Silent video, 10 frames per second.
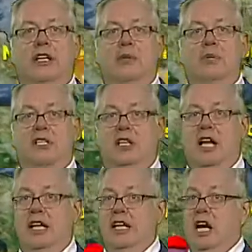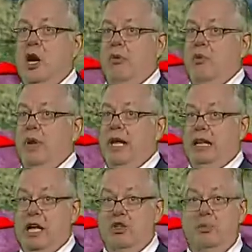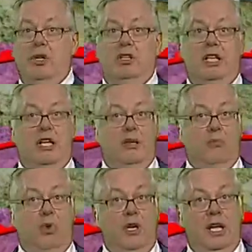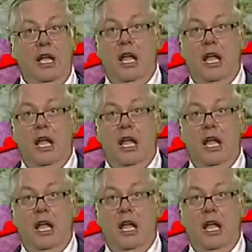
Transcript: it'll be sliding our way. Clouds build in in the morning.